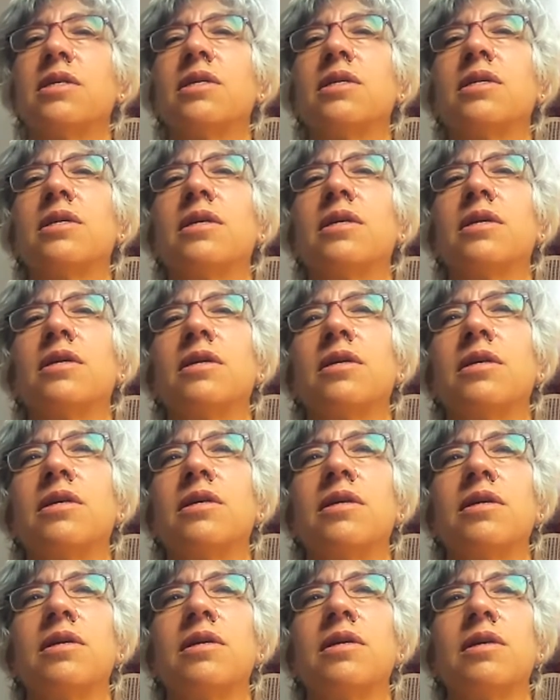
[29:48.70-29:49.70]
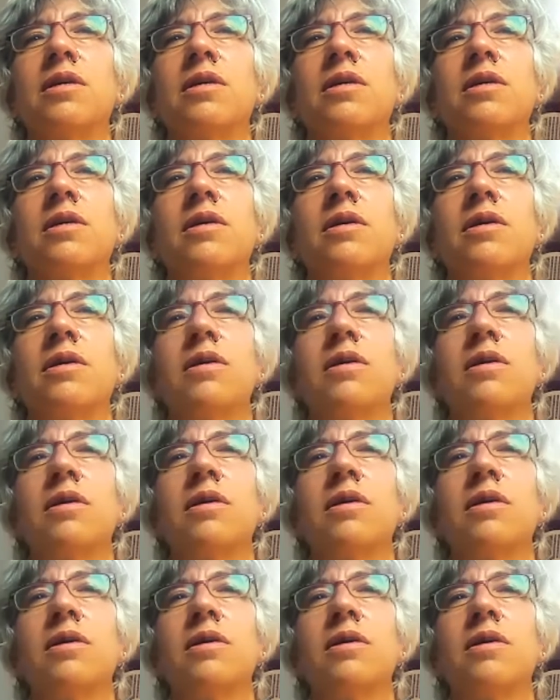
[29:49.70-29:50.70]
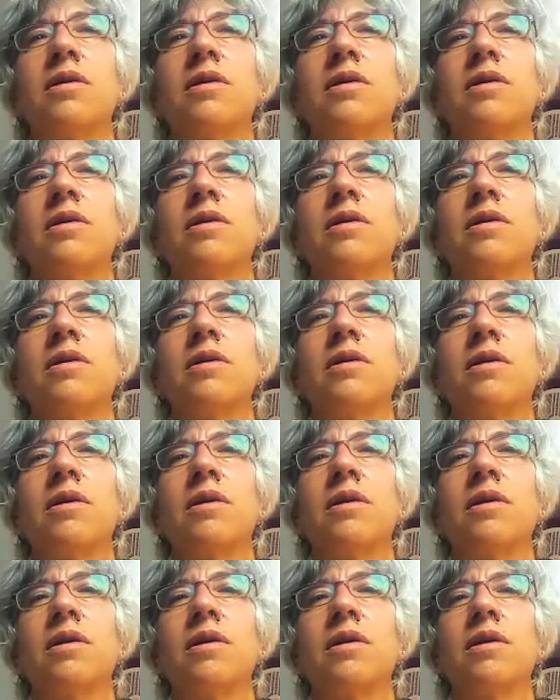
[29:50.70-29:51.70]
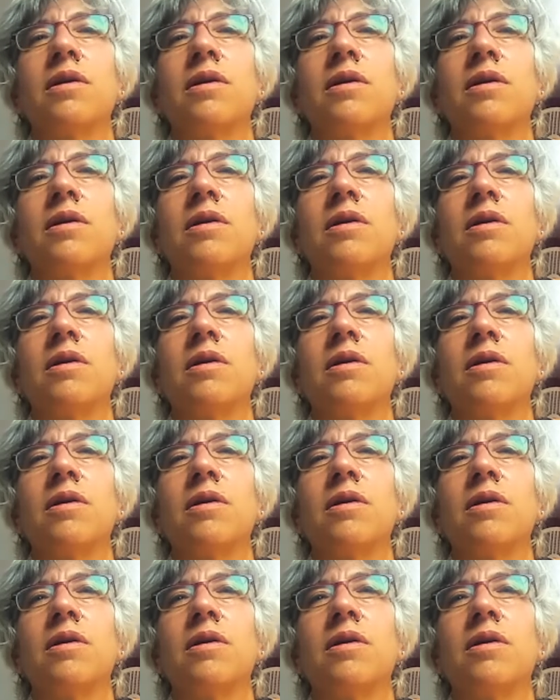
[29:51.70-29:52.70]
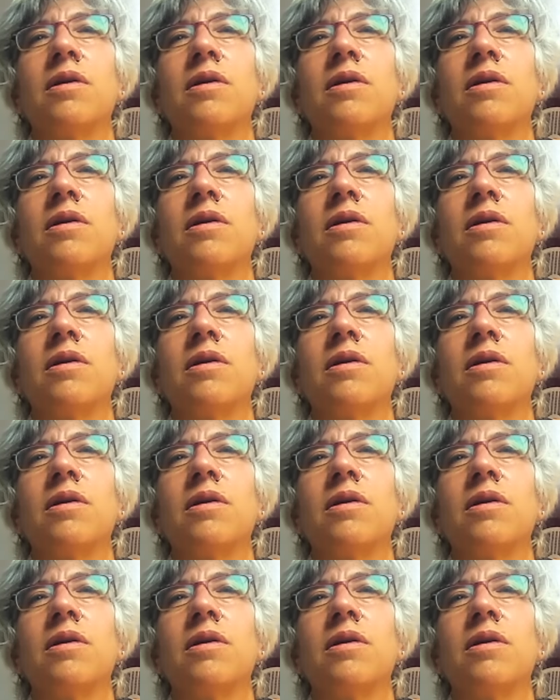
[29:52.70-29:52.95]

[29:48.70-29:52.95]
(no one is talking)